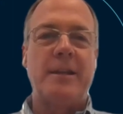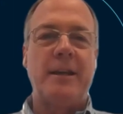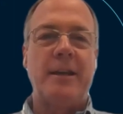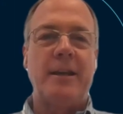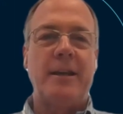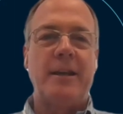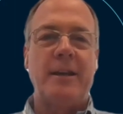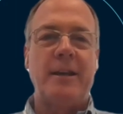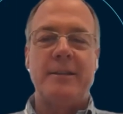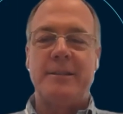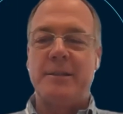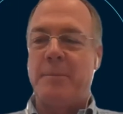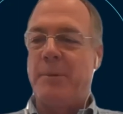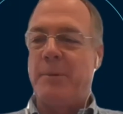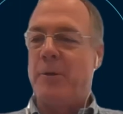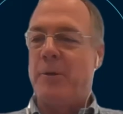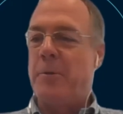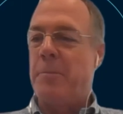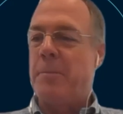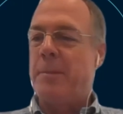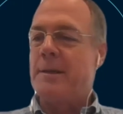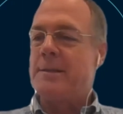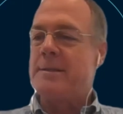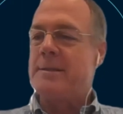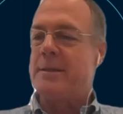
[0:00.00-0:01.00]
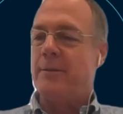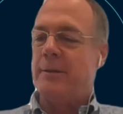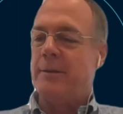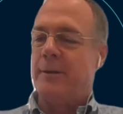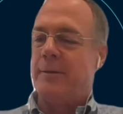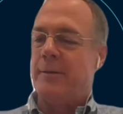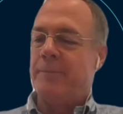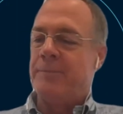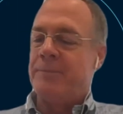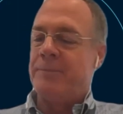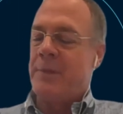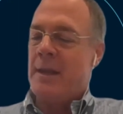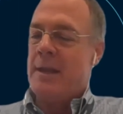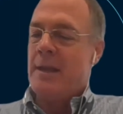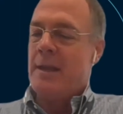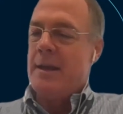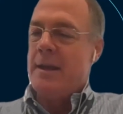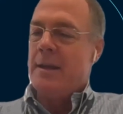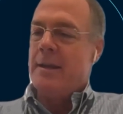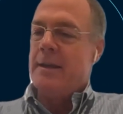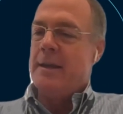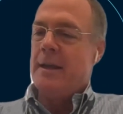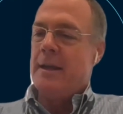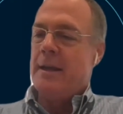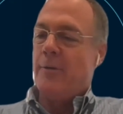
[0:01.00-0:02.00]
we don't expect,
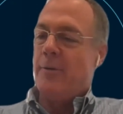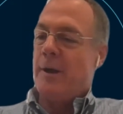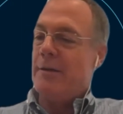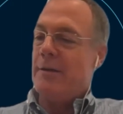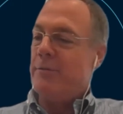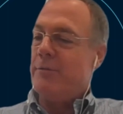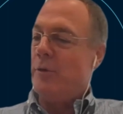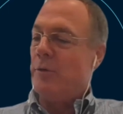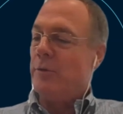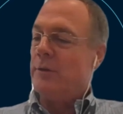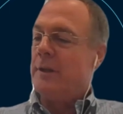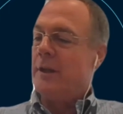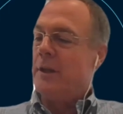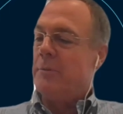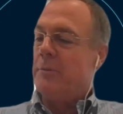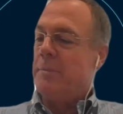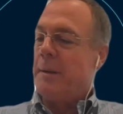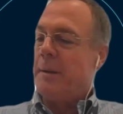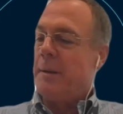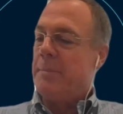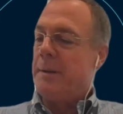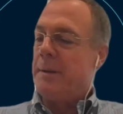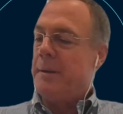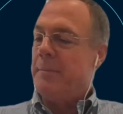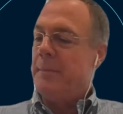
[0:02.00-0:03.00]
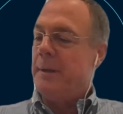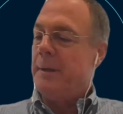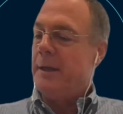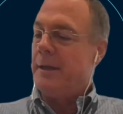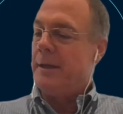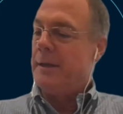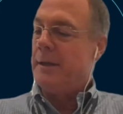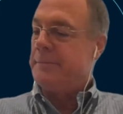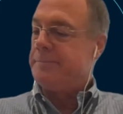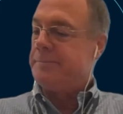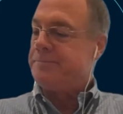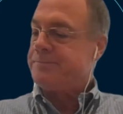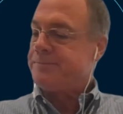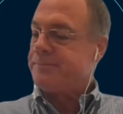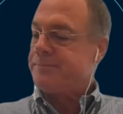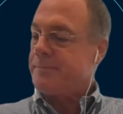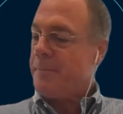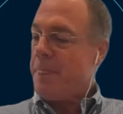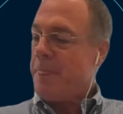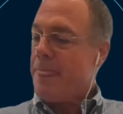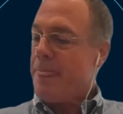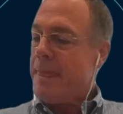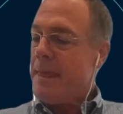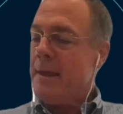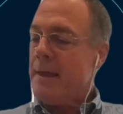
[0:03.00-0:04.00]
actually, we don't have that concern. We don't expect
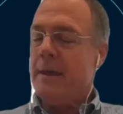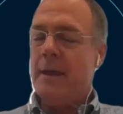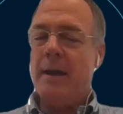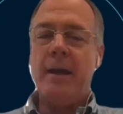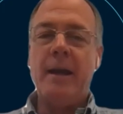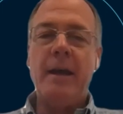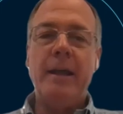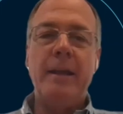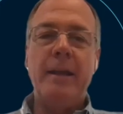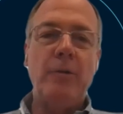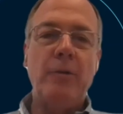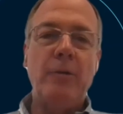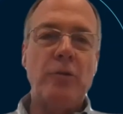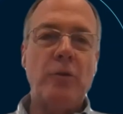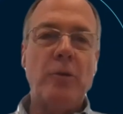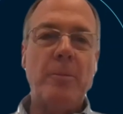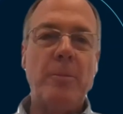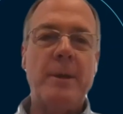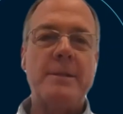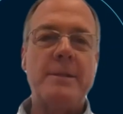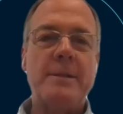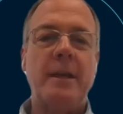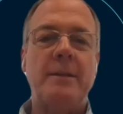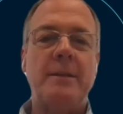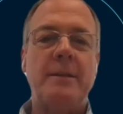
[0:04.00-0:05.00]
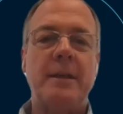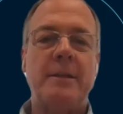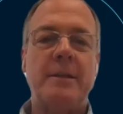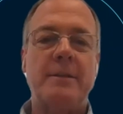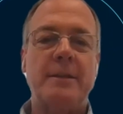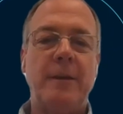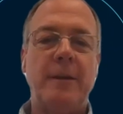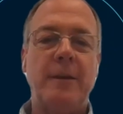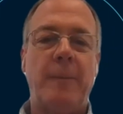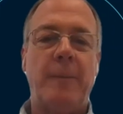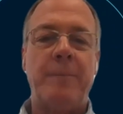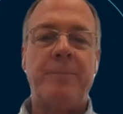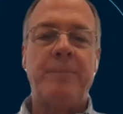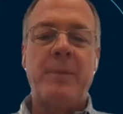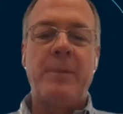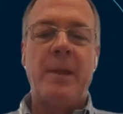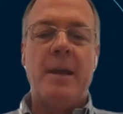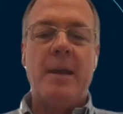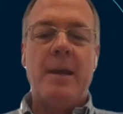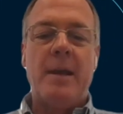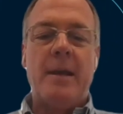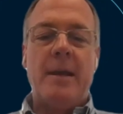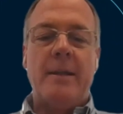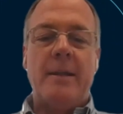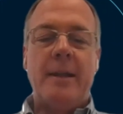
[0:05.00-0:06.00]
that effect. Now, going back to your
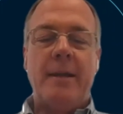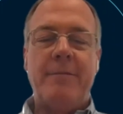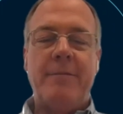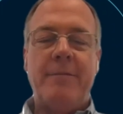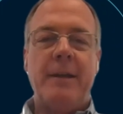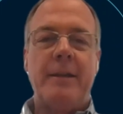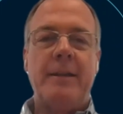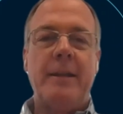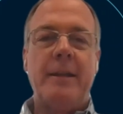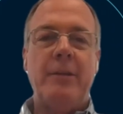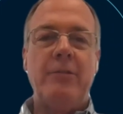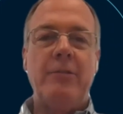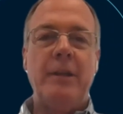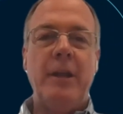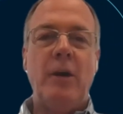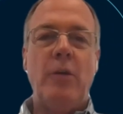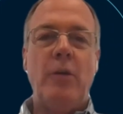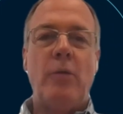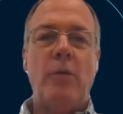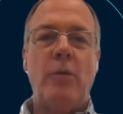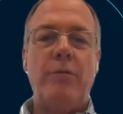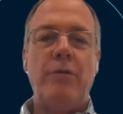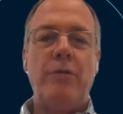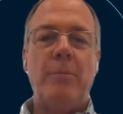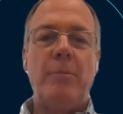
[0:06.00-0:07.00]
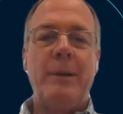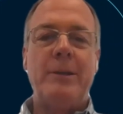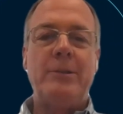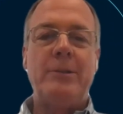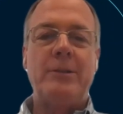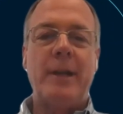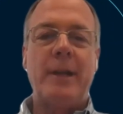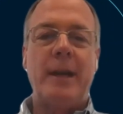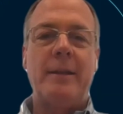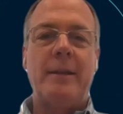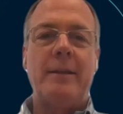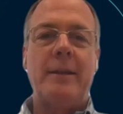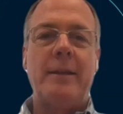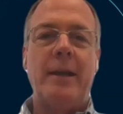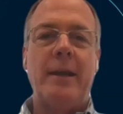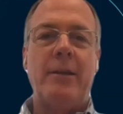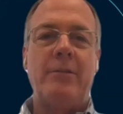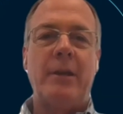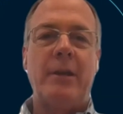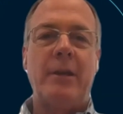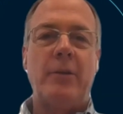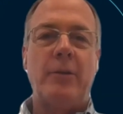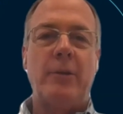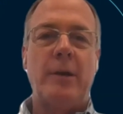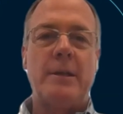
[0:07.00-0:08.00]
first question about selling channels,
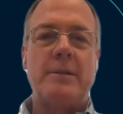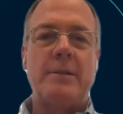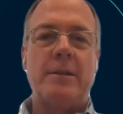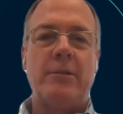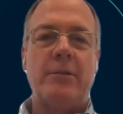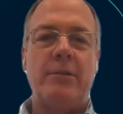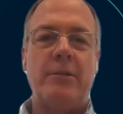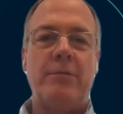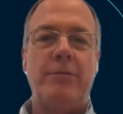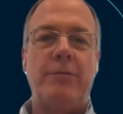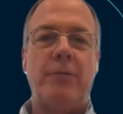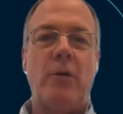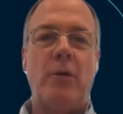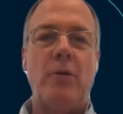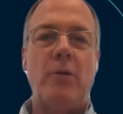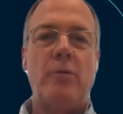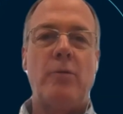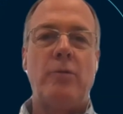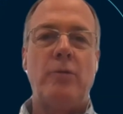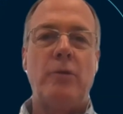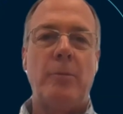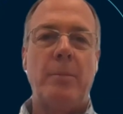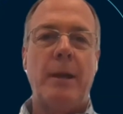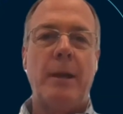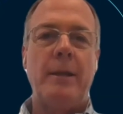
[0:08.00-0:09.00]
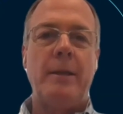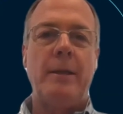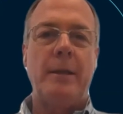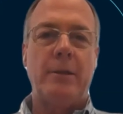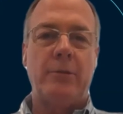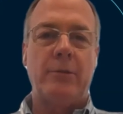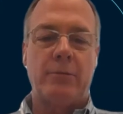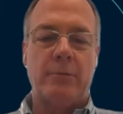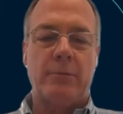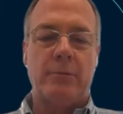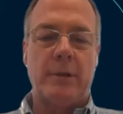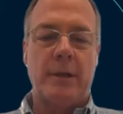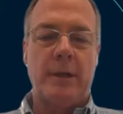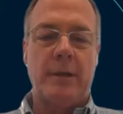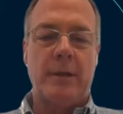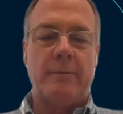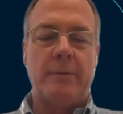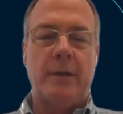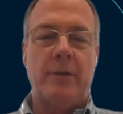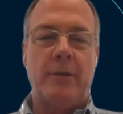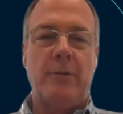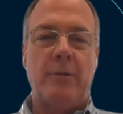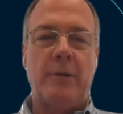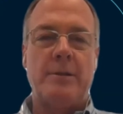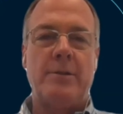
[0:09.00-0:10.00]
actually,
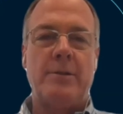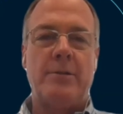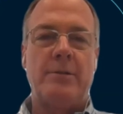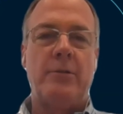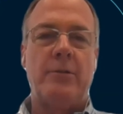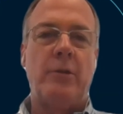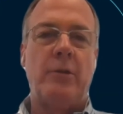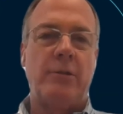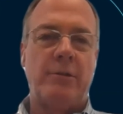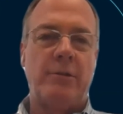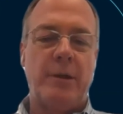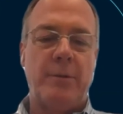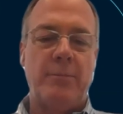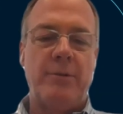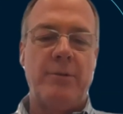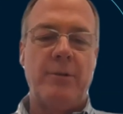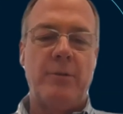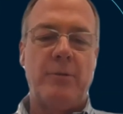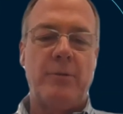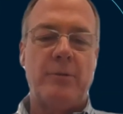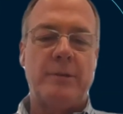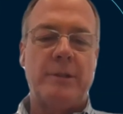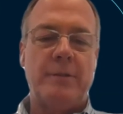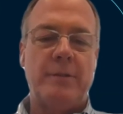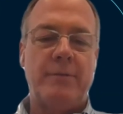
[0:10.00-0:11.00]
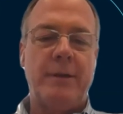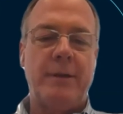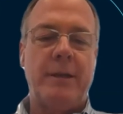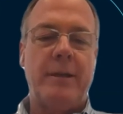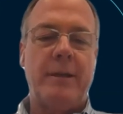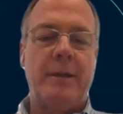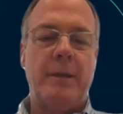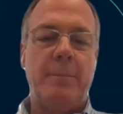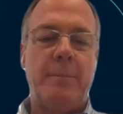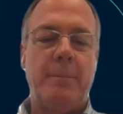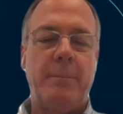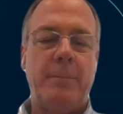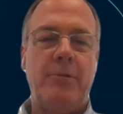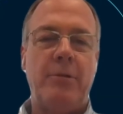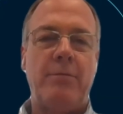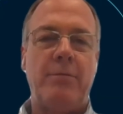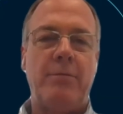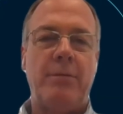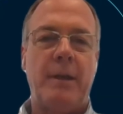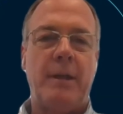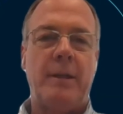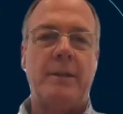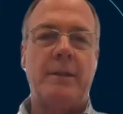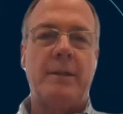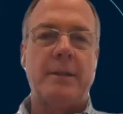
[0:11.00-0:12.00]
we it wasn't a strategy to
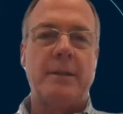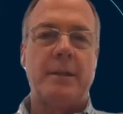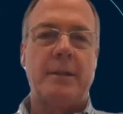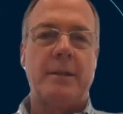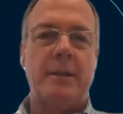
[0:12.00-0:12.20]
focus on